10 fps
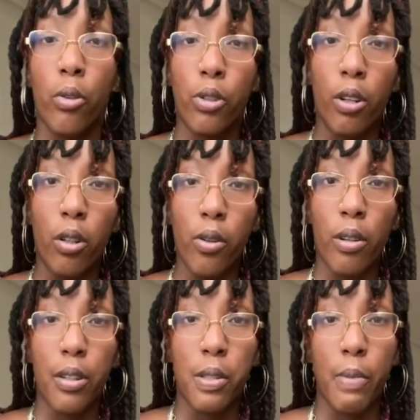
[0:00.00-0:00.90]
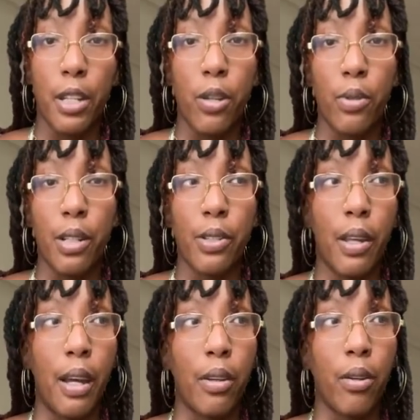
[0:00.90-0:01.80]
It was colonialism that told us
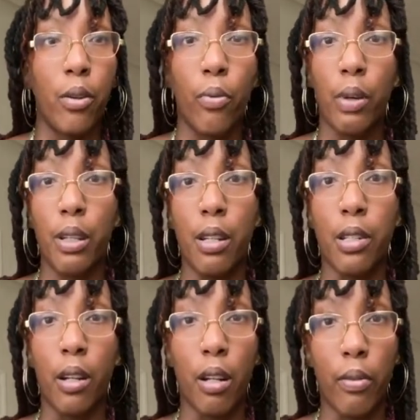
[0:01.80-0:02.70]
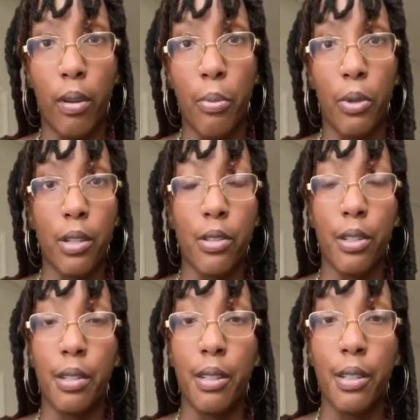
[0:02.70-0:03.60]
that we need to cover up and this
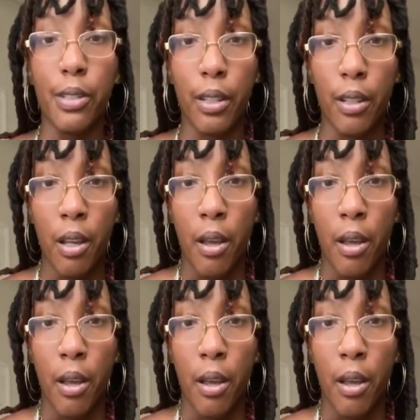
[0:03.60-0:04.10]
is indecent.